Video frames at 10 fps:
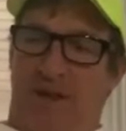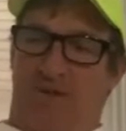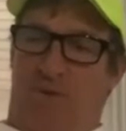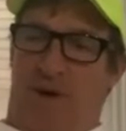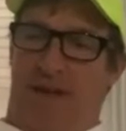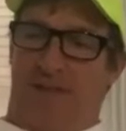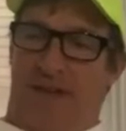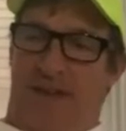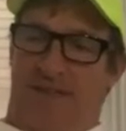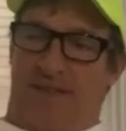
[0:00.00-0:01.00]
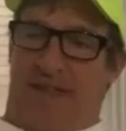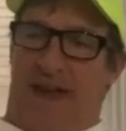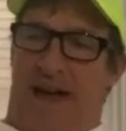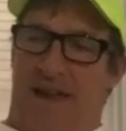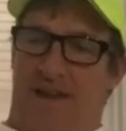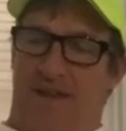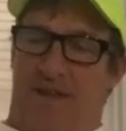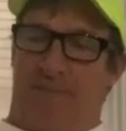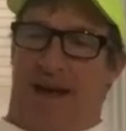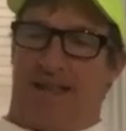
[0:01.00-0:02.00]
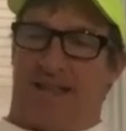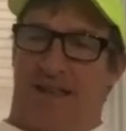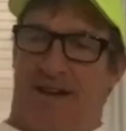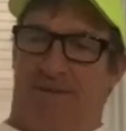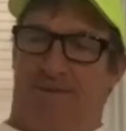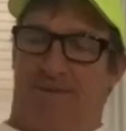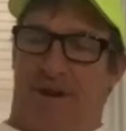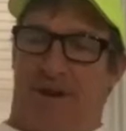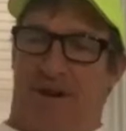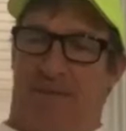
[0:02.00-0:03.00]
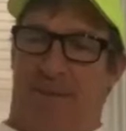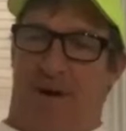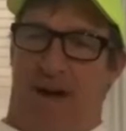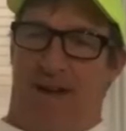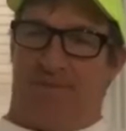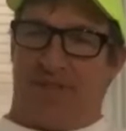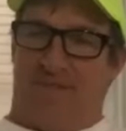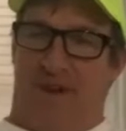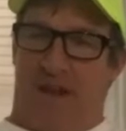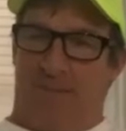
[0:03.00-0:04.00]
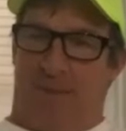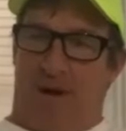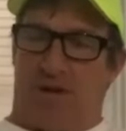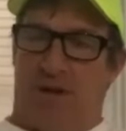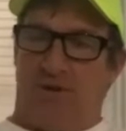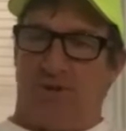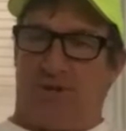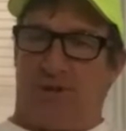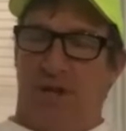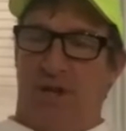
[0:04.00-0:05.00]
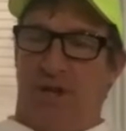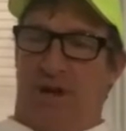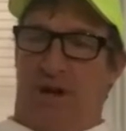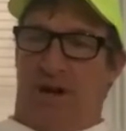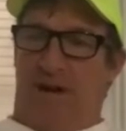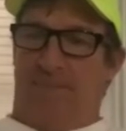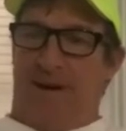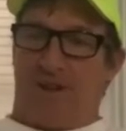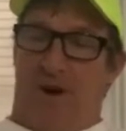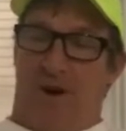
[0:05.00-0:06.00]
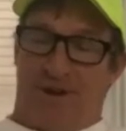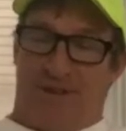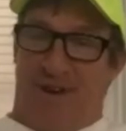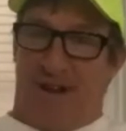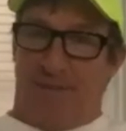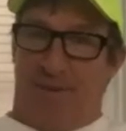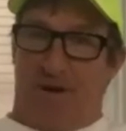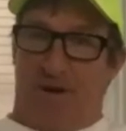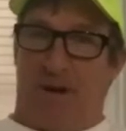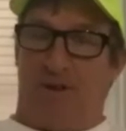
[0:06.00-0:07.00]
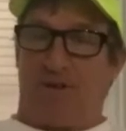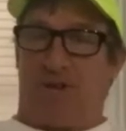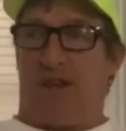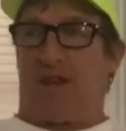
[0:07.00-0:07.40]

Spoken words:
the way that I look at myself, my wife is a volleyball coach. My daughter's a volleyball coach. She